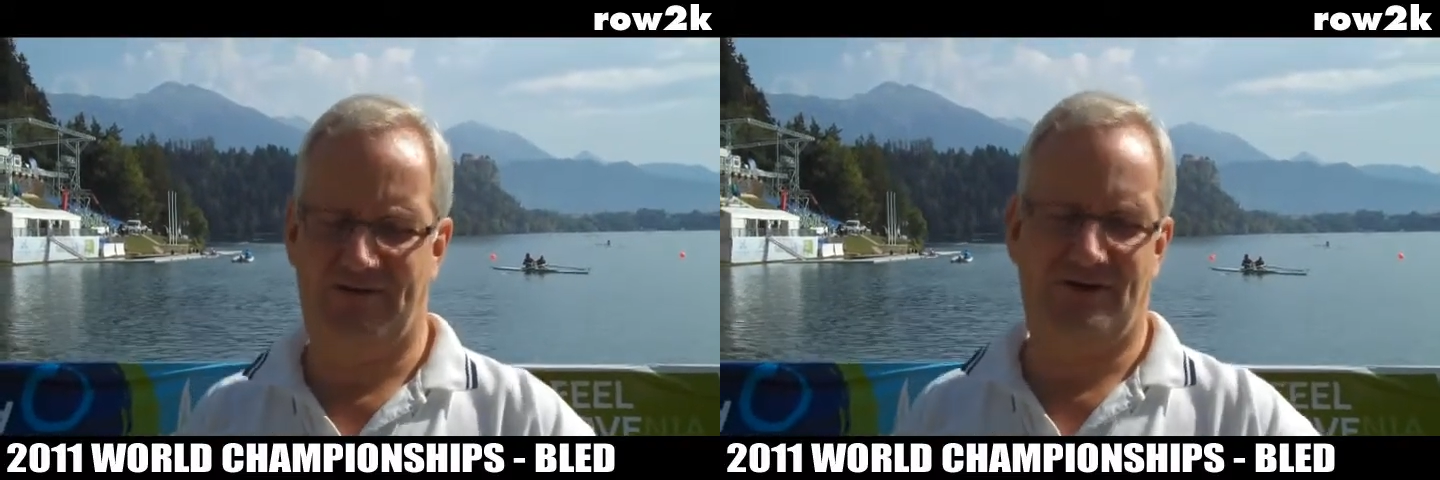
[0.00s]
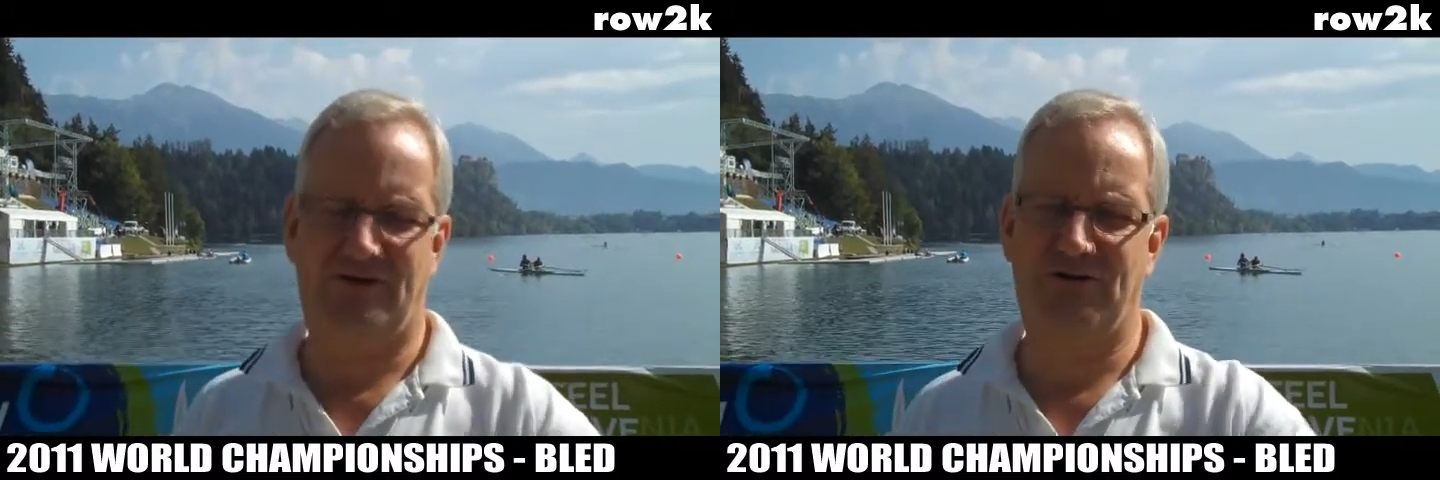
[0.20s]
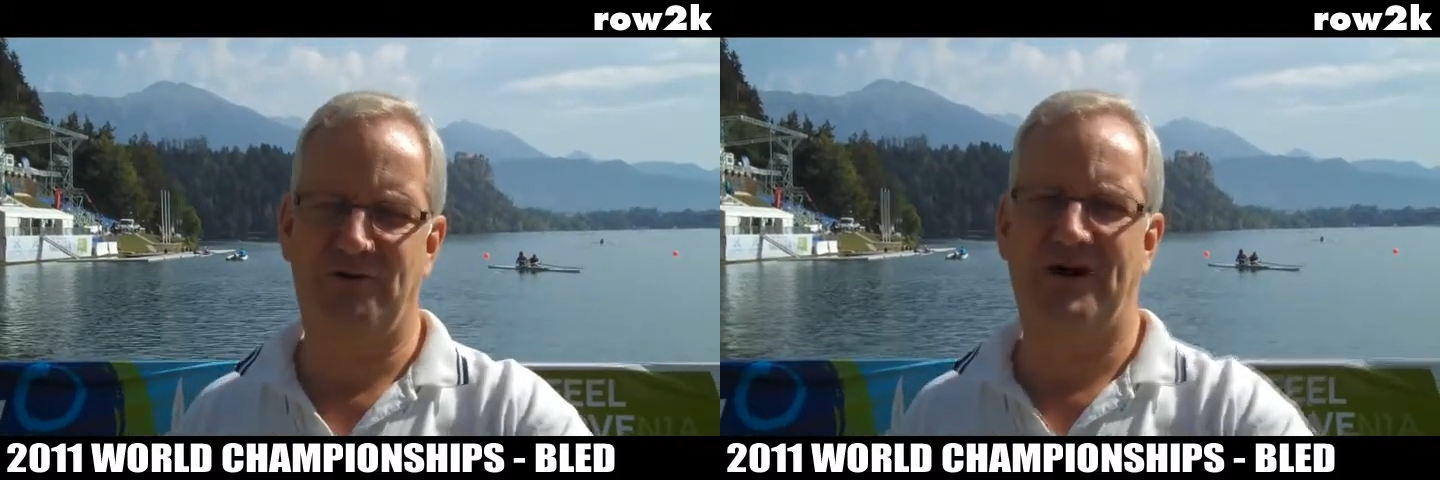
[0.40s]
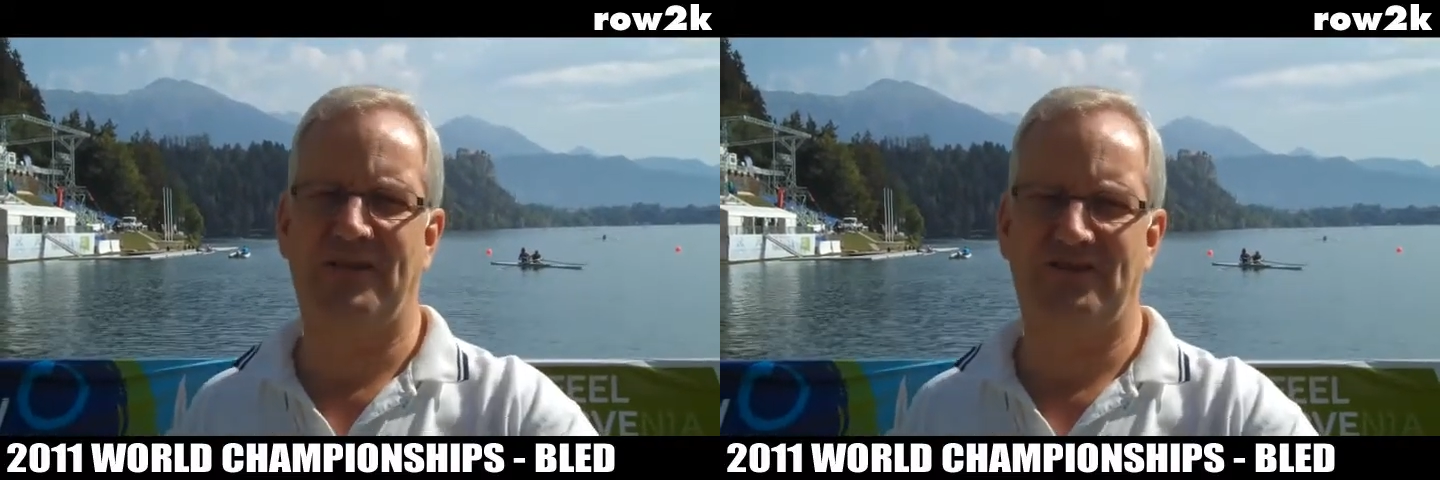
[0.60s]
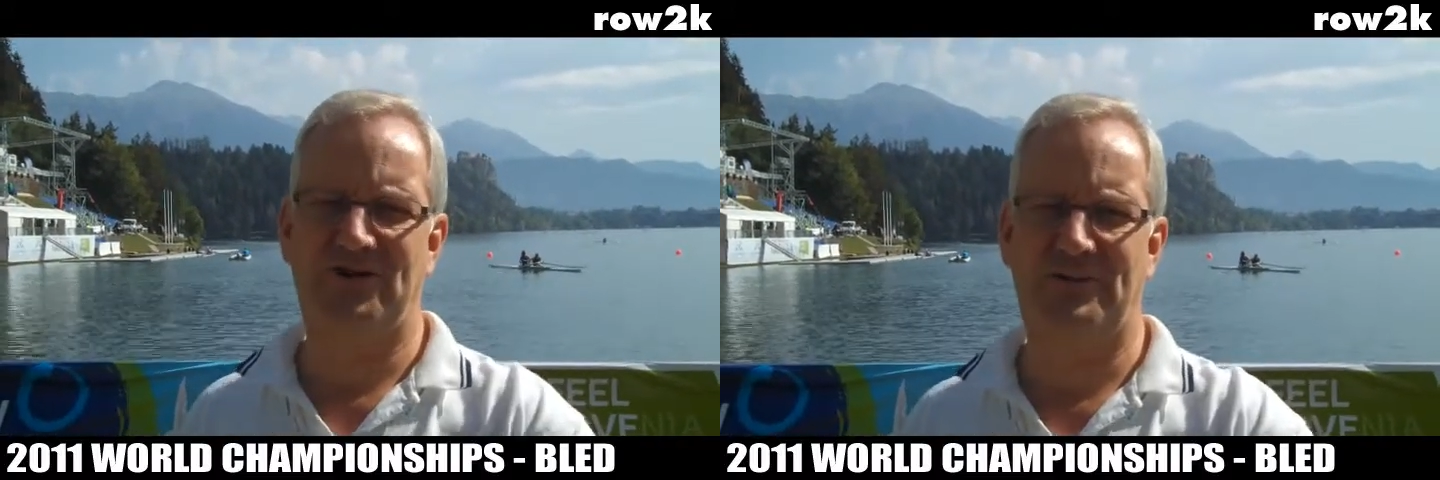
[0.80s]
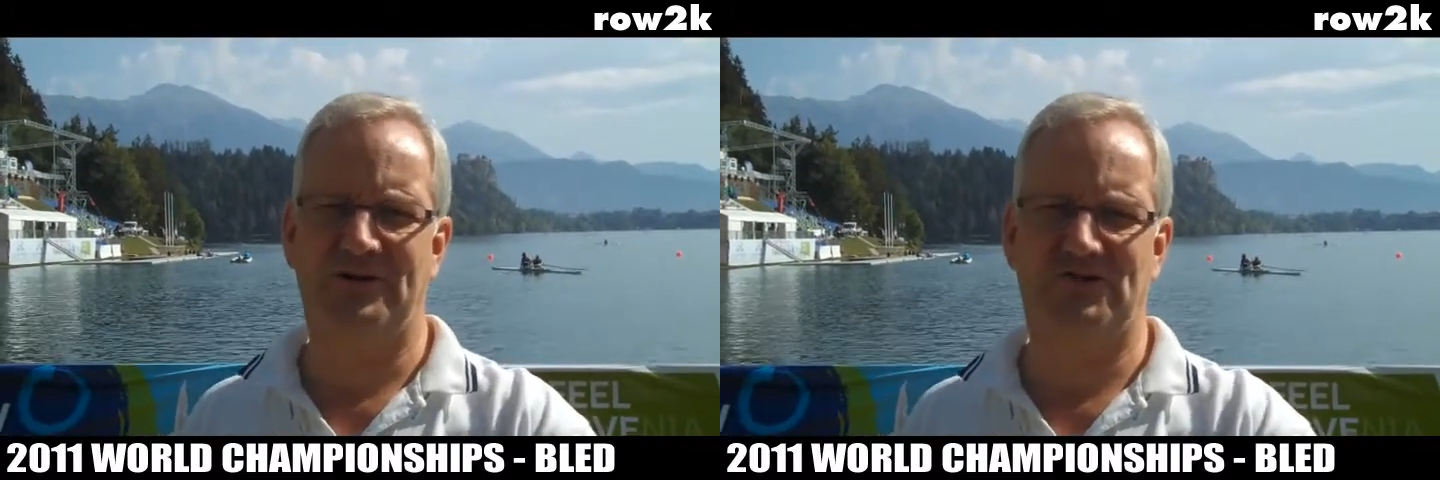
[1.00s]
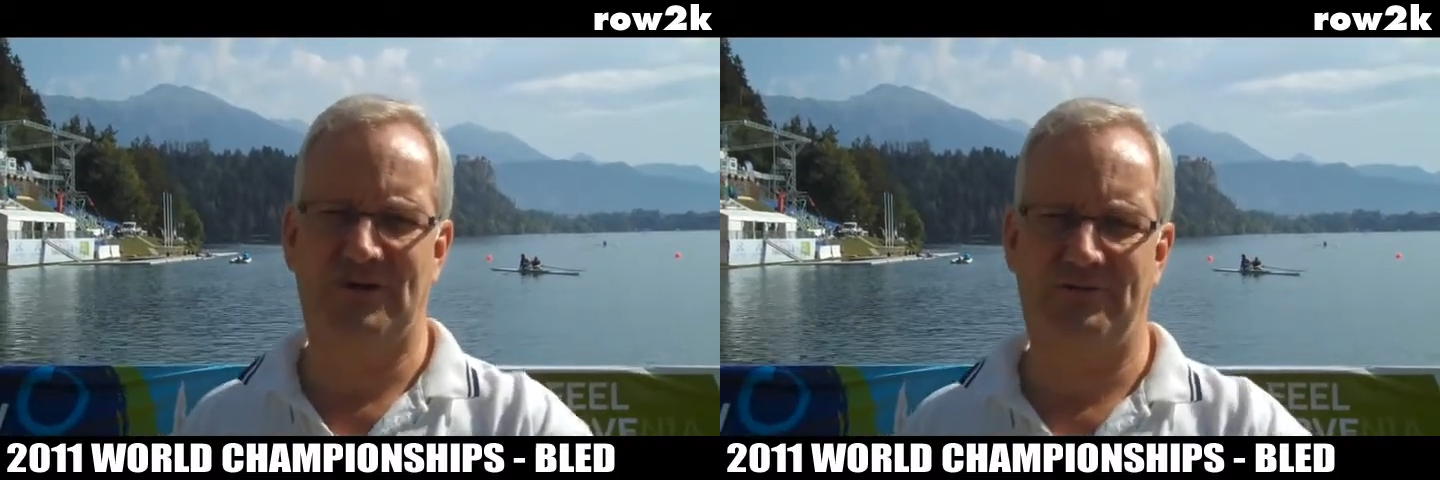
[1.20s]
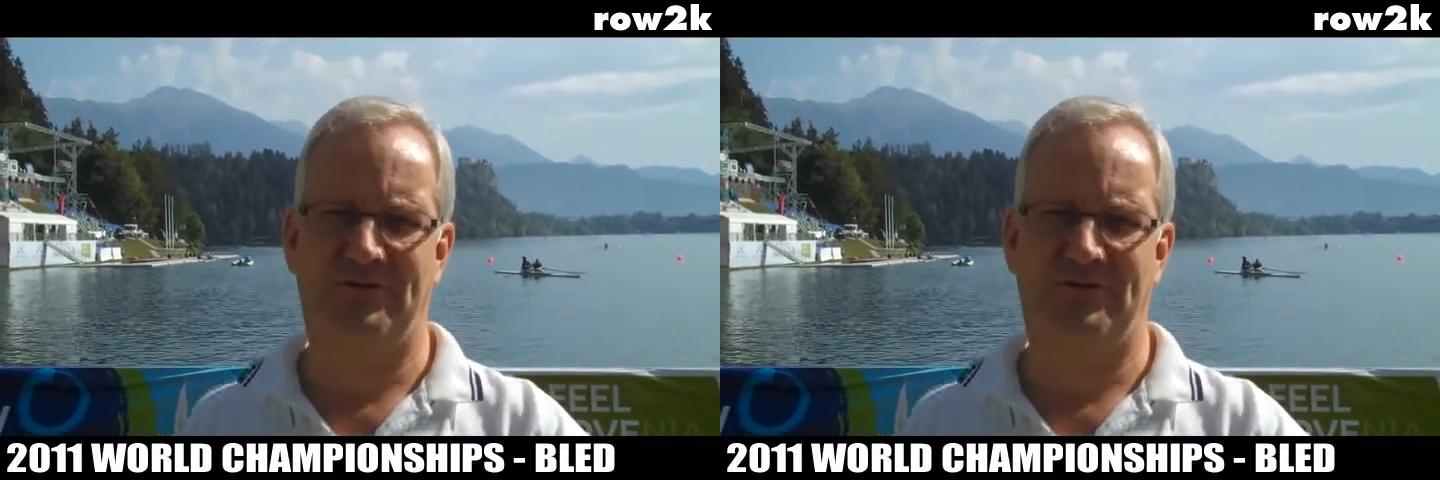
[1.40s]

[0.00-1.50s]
we've got crew one at the top of the sheet,